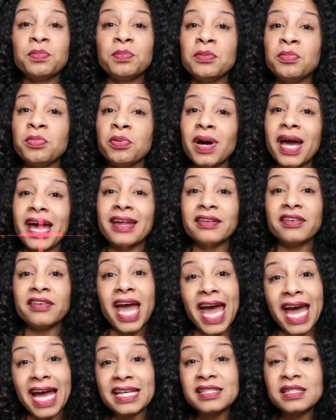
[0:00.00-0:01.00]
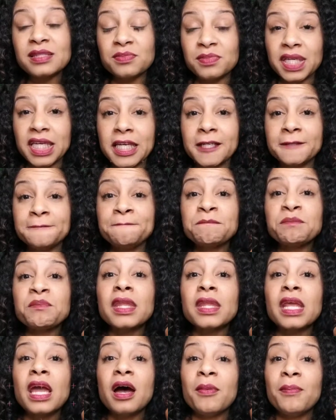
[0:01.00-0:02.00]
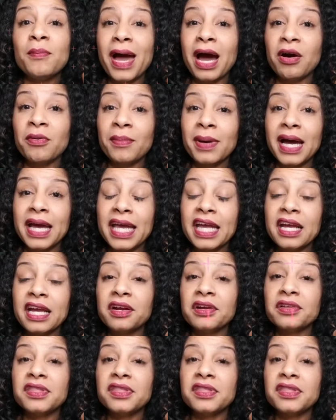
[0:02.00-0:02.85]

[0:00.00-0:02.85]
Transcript: People had asked me about my hair.